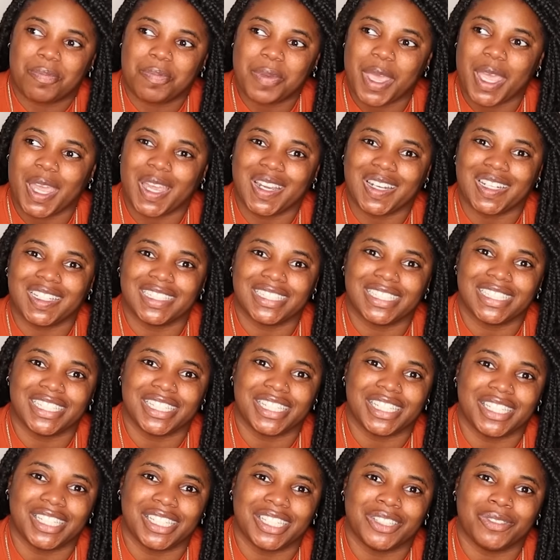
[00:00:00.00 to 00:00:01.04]

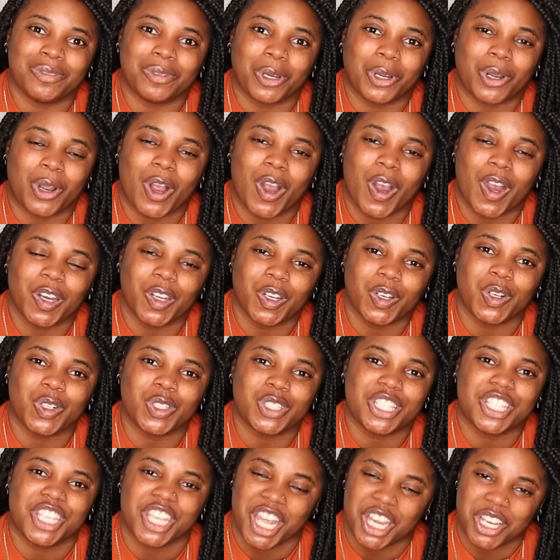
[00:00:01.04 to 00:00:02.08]
apparently
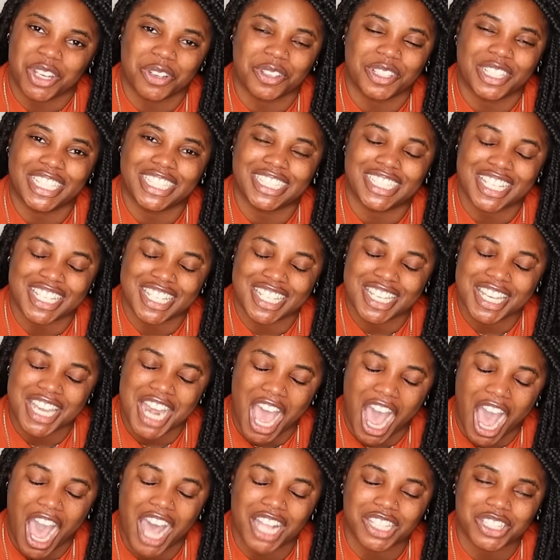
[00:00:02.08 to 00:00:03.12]
Ricardo genuinely does
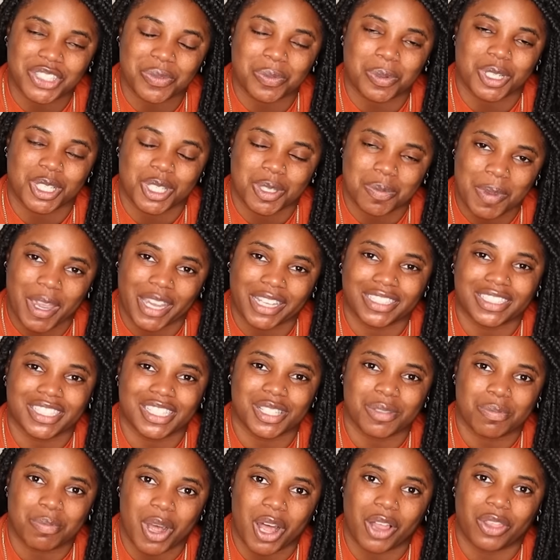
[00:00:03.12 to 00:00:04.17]
not respect
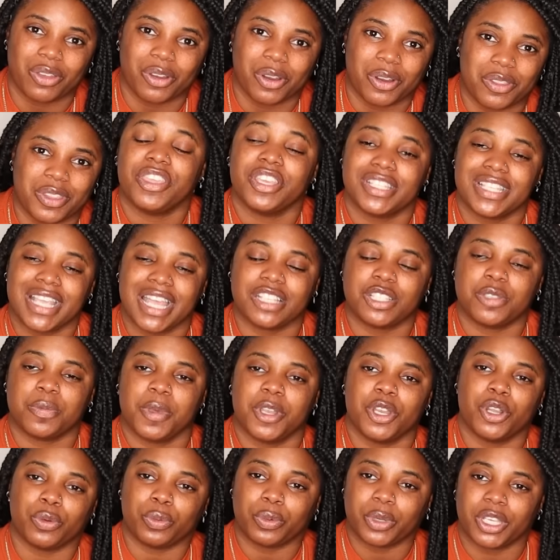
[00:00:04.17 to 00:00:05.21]
his mother. This has
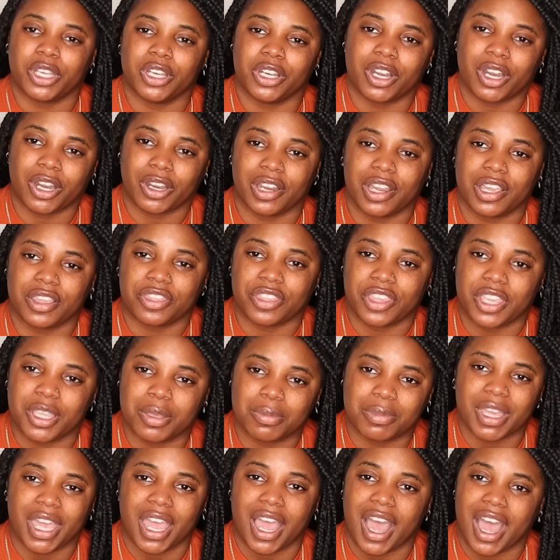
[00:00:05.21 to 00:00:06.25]
been a reoccurring
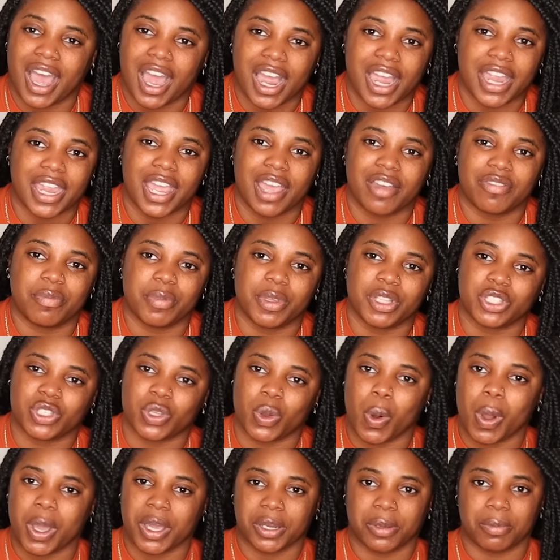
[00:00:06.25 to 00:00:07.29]
theme that I have been
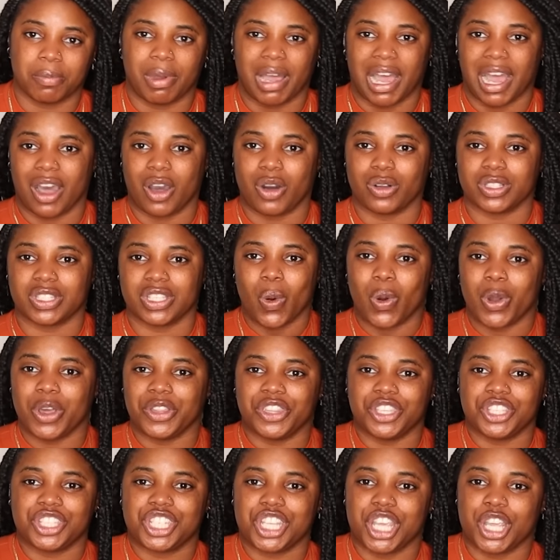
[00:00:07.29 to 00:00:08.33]
talking about
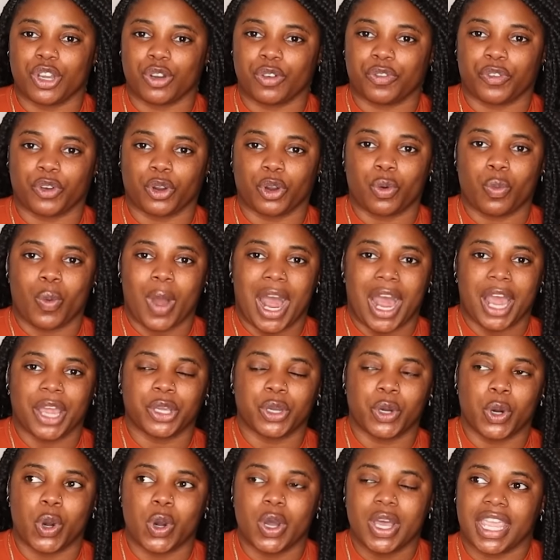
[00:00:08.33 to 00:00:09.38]
on this channel for a
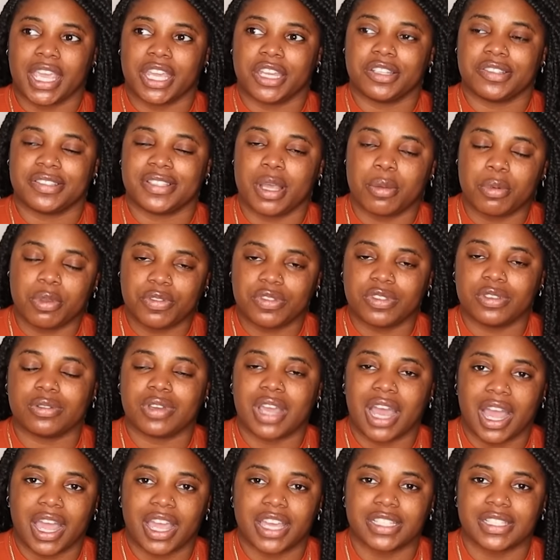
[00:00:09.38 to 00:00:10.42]
while, and some of you
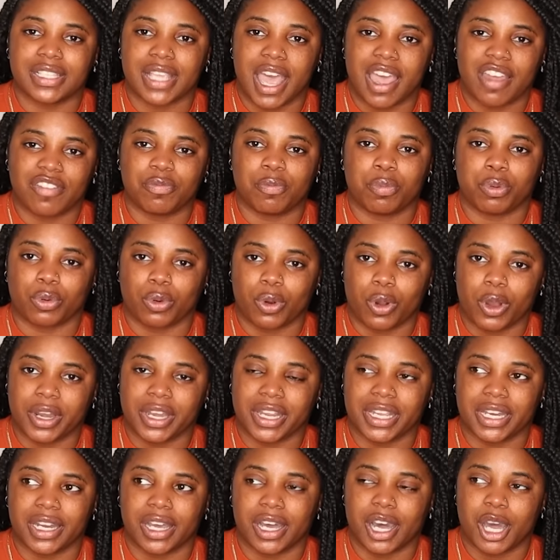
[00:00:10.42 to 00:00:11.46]
guys have
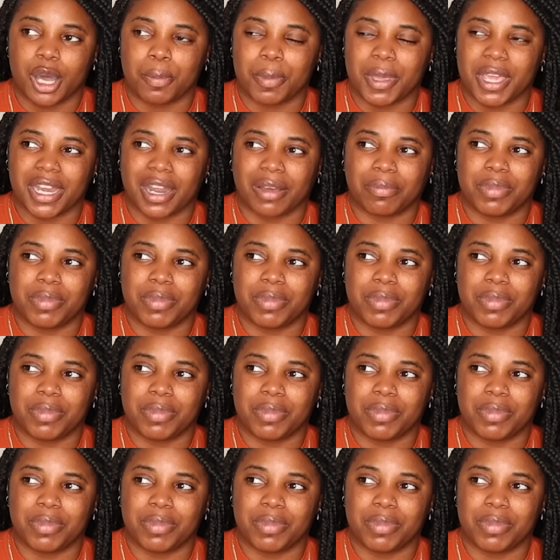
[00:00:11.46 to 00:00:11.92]
brought it up and